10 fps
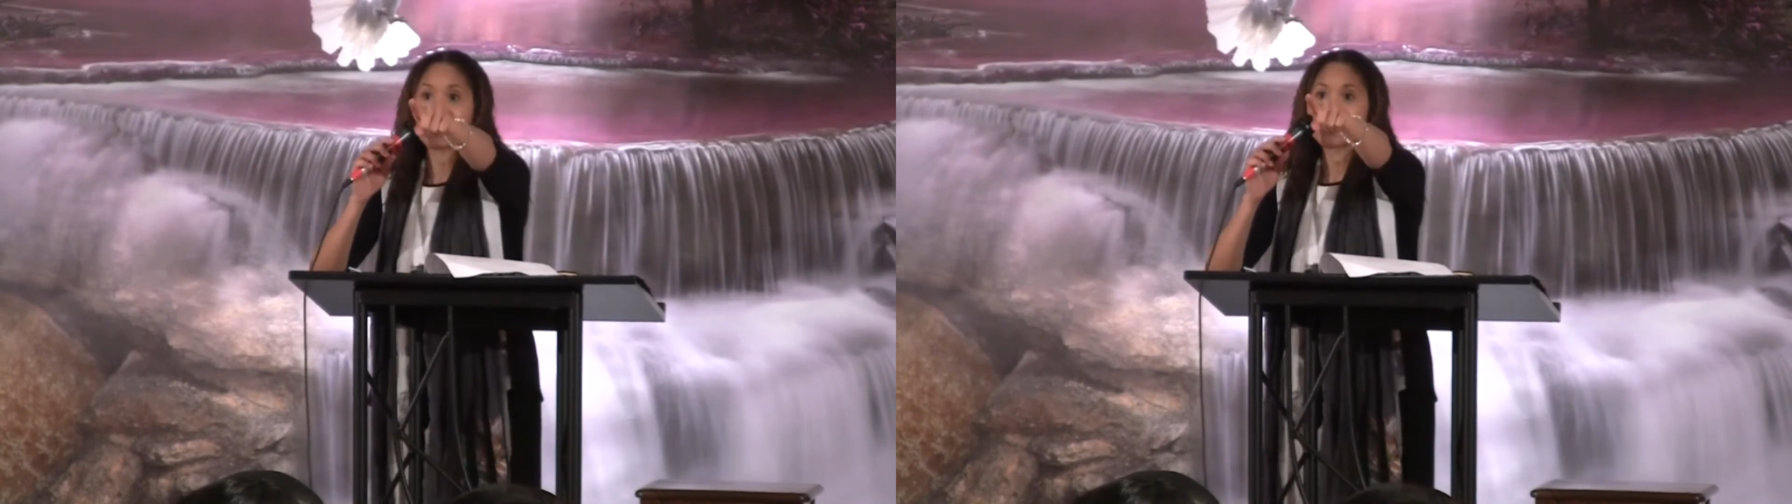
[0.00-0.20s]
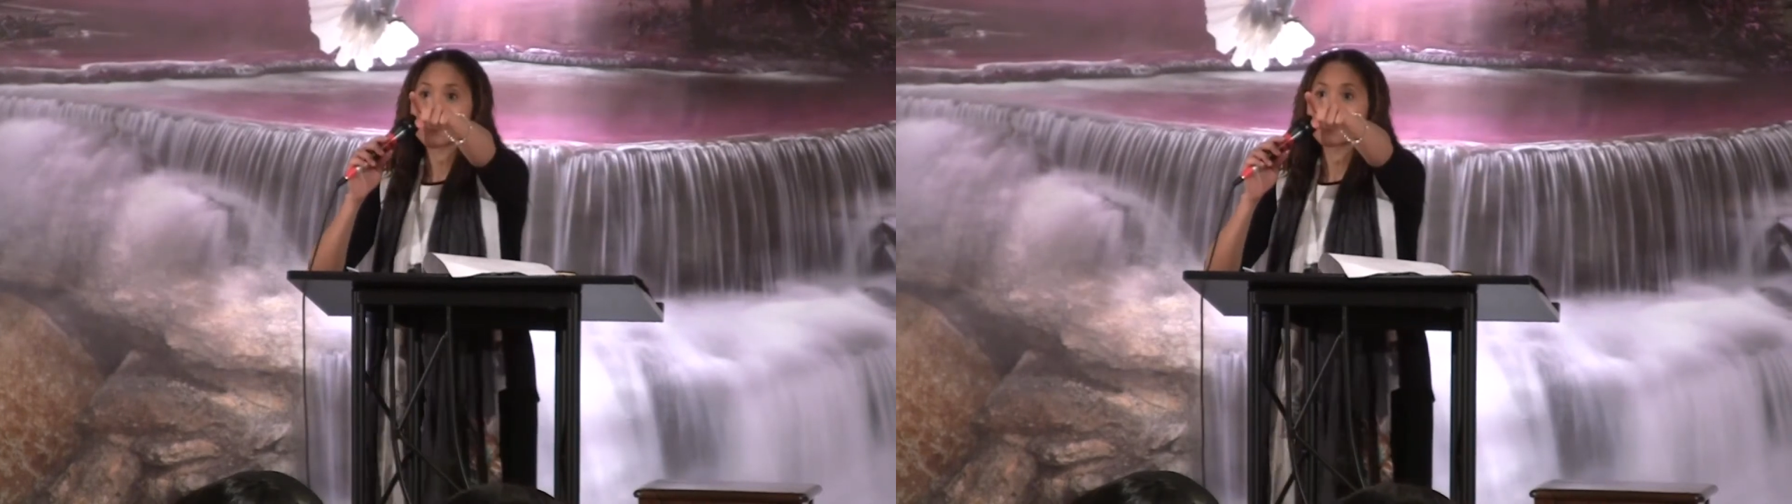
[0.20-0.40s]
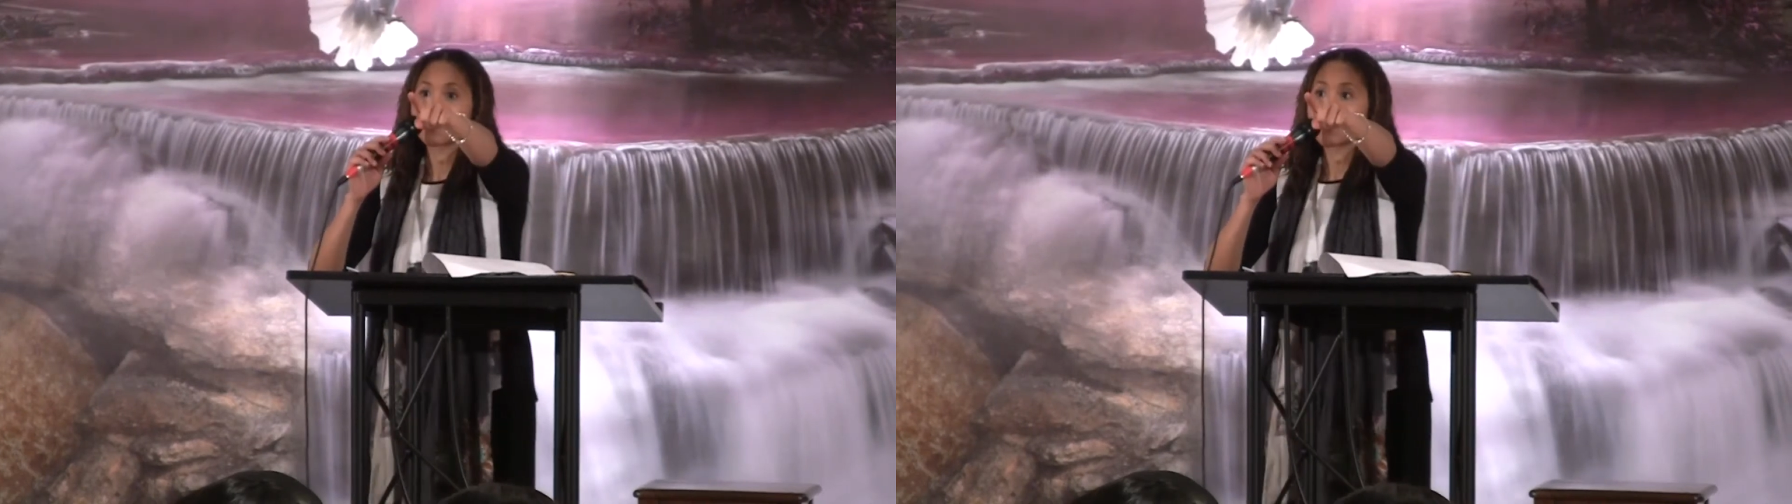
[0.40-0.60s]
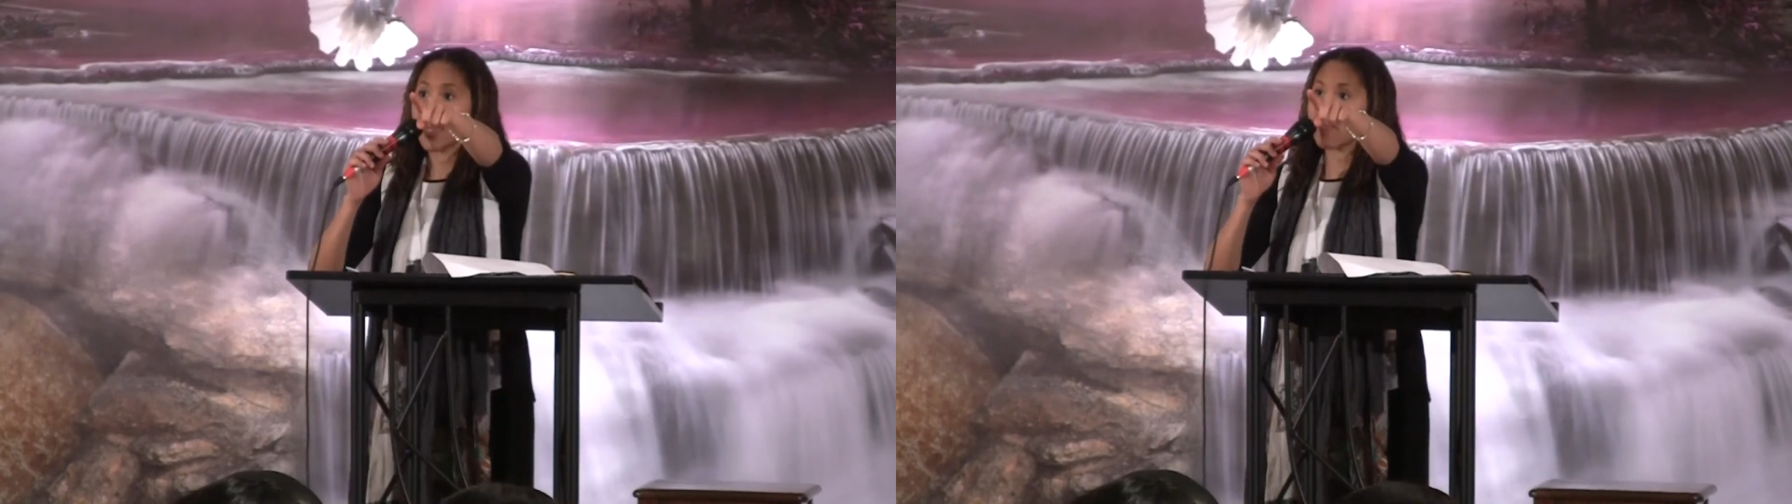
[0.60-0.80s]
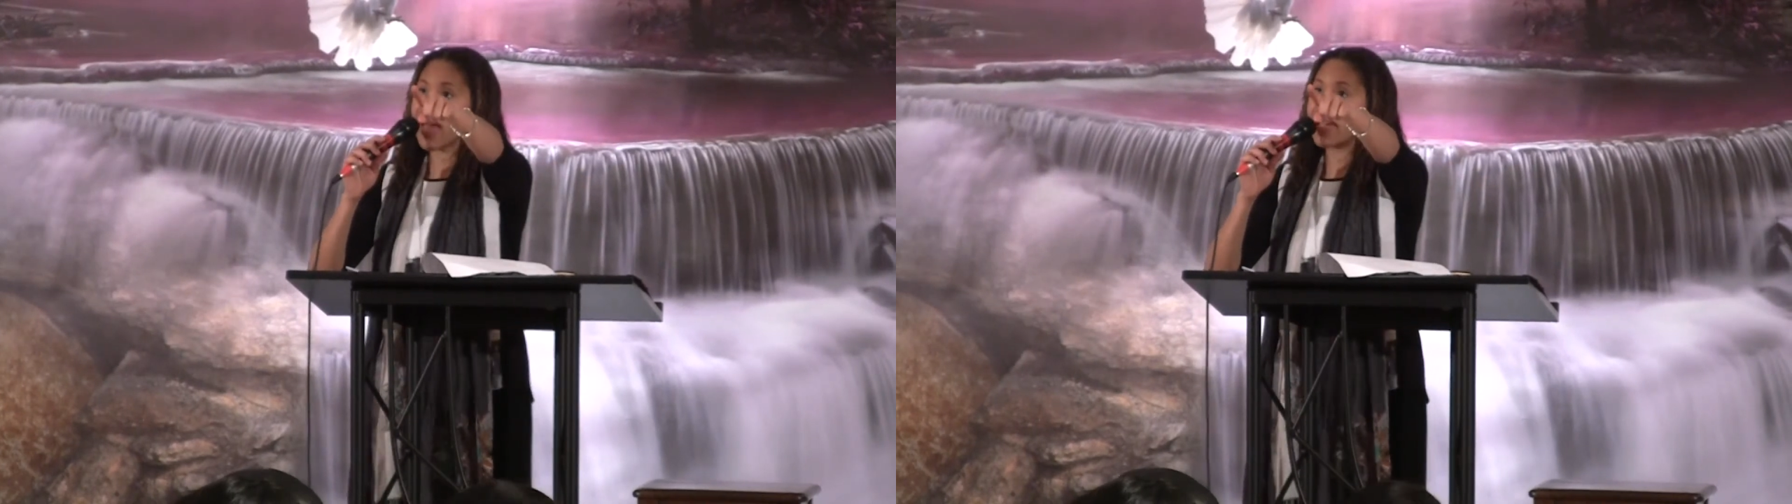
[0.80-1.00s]
is.
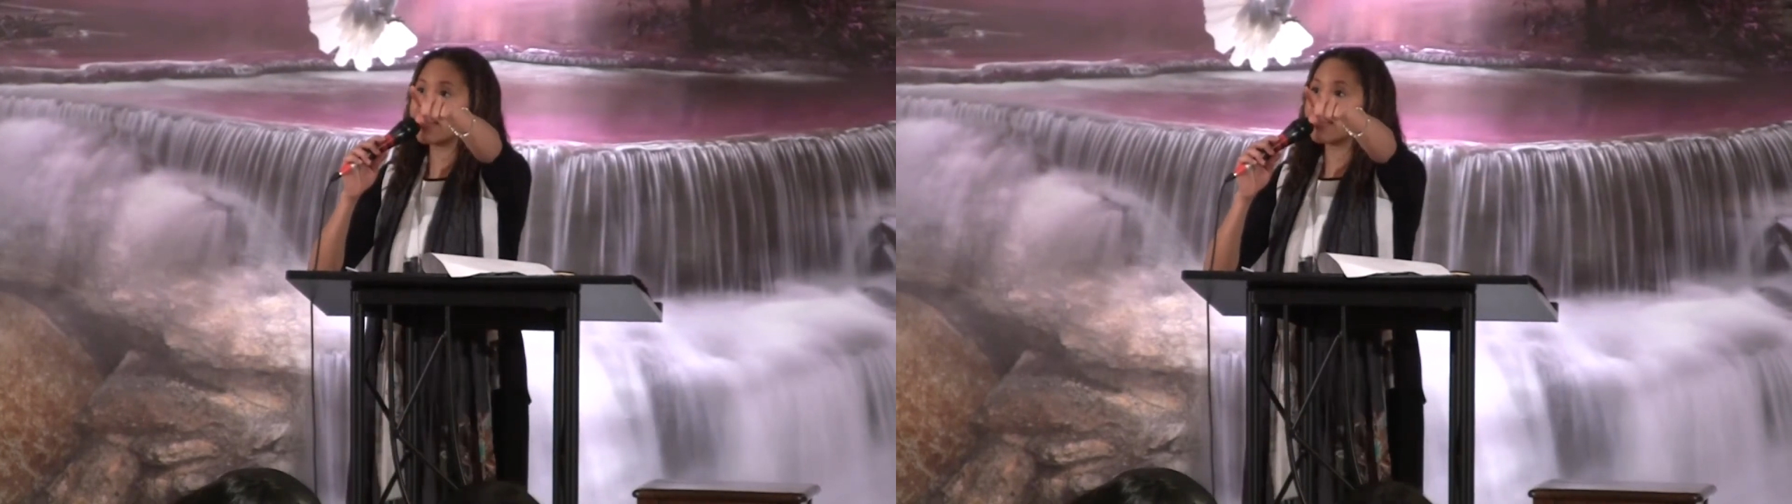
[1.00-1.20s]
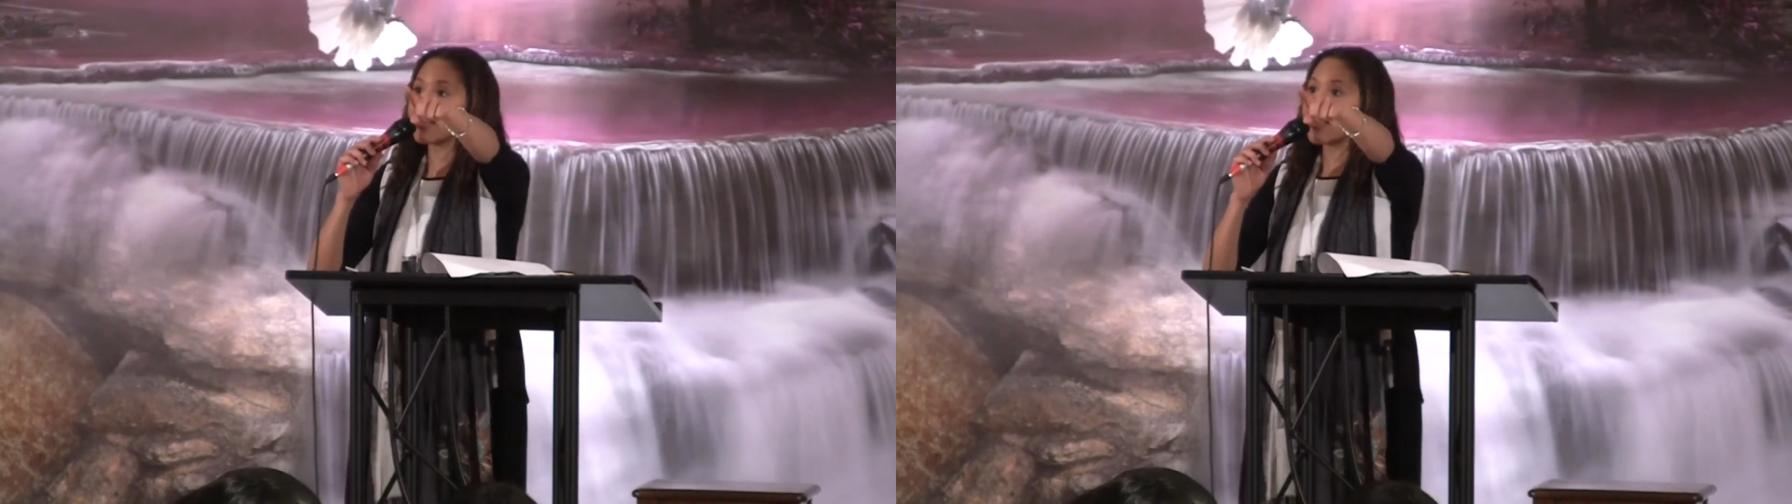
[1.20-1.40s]
Amen.